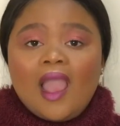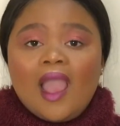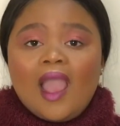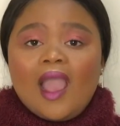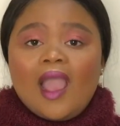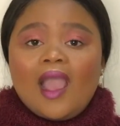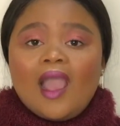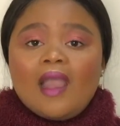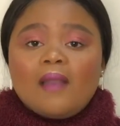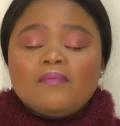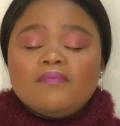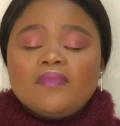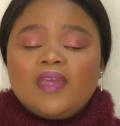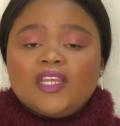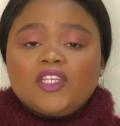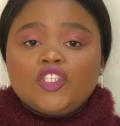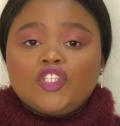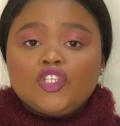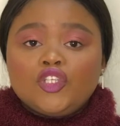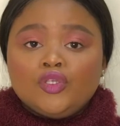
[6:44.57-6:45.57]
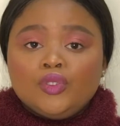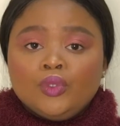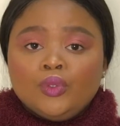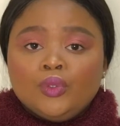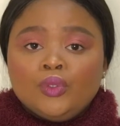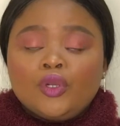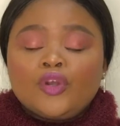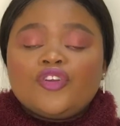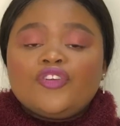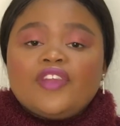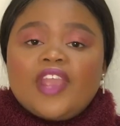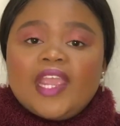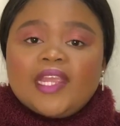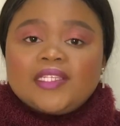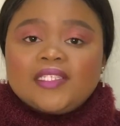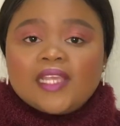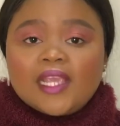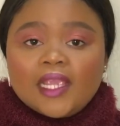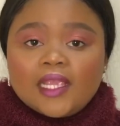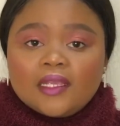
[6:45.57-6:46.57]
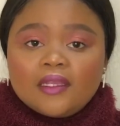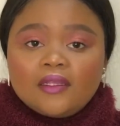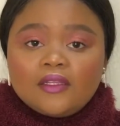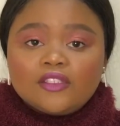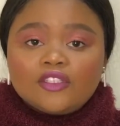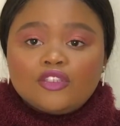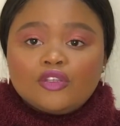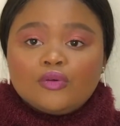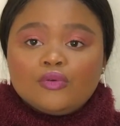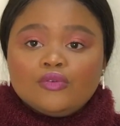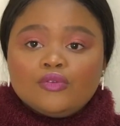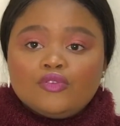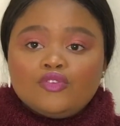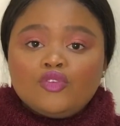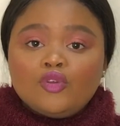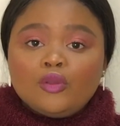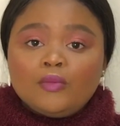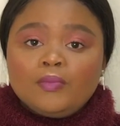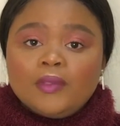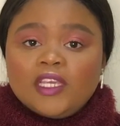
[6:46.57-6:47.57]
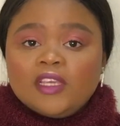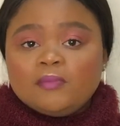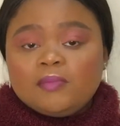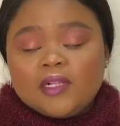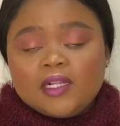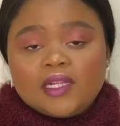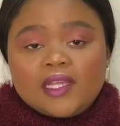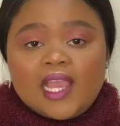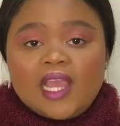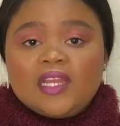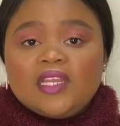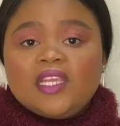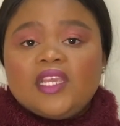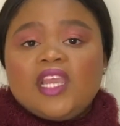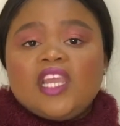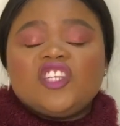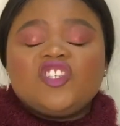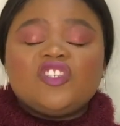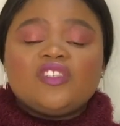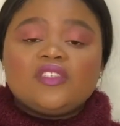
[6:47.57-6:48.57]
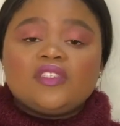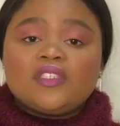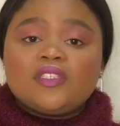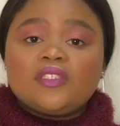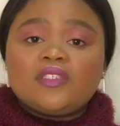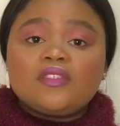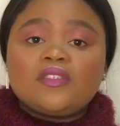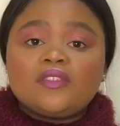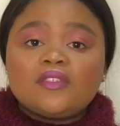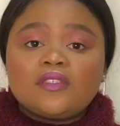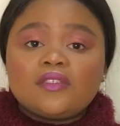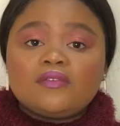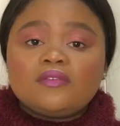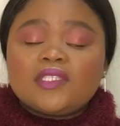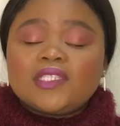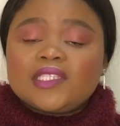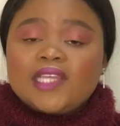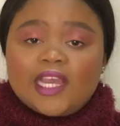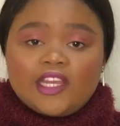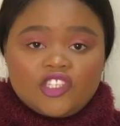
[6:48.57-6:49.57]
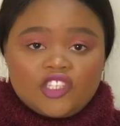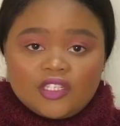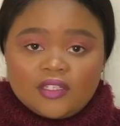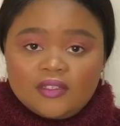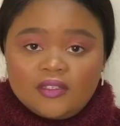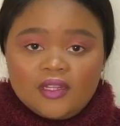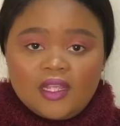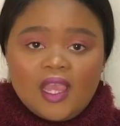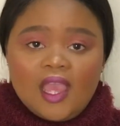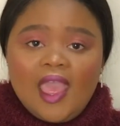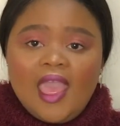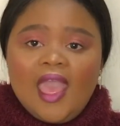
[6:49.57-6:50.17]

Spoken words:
that you creating so two people can engage in this discussion.